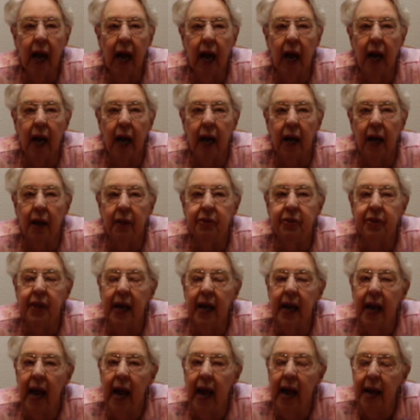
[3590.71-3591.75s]

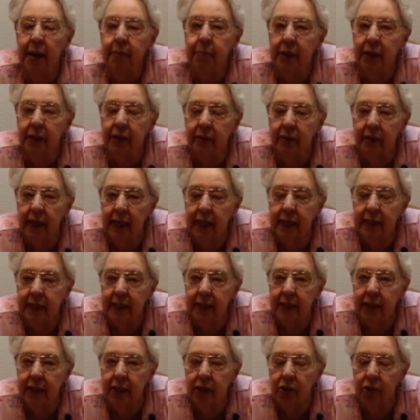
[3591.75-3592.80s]
they
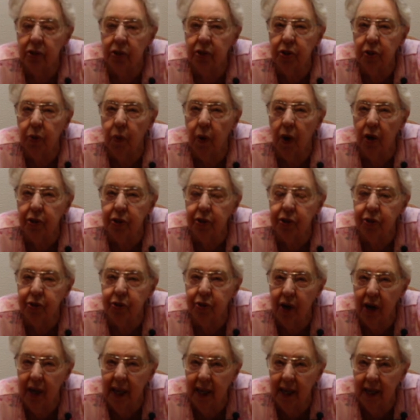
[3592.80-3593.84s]
emigrated to
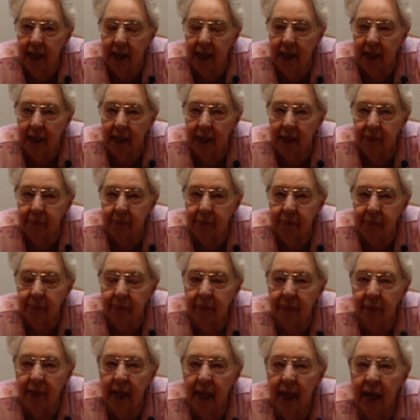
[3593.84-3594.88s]
Australia
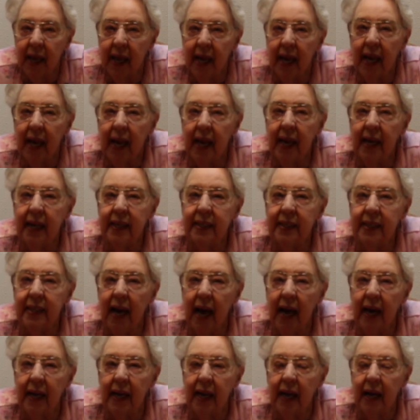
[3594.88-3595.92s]
in
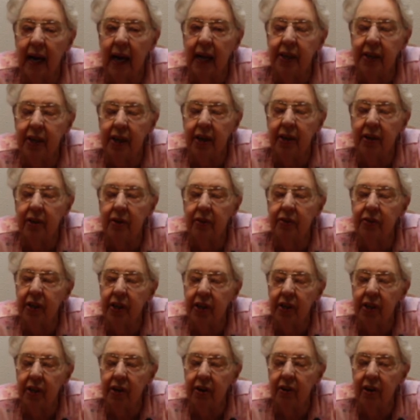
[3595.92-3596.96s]
the
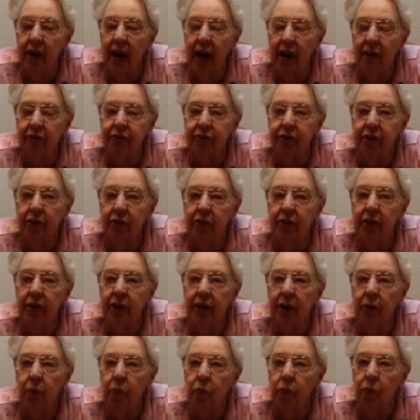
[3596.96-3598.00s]
year after
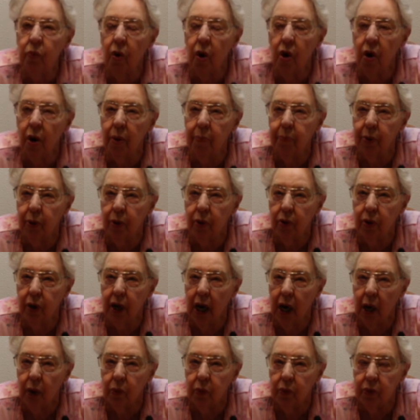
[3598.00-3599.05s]
the war
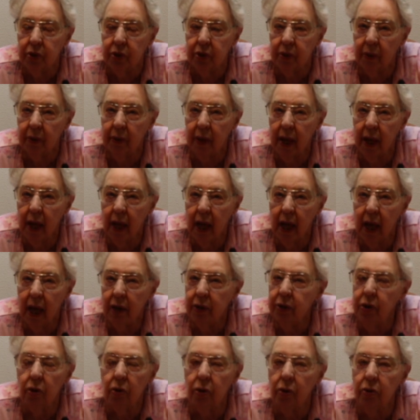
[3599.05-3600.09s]
broke out.
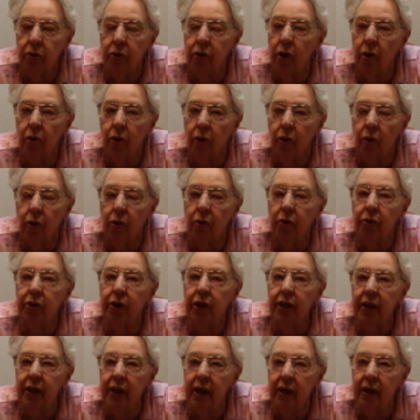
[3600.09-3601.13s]
No,
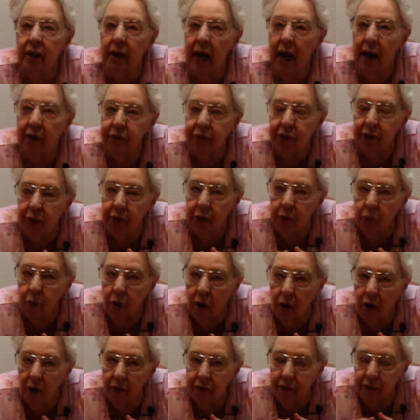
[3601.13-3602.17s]
the year after the
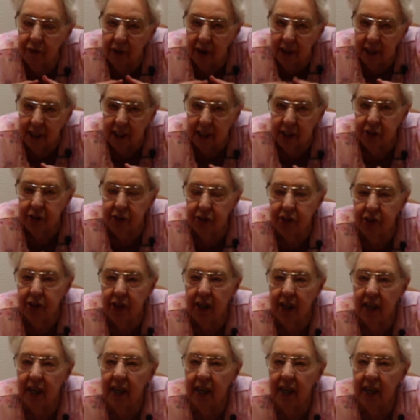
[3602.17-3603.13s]
war finished.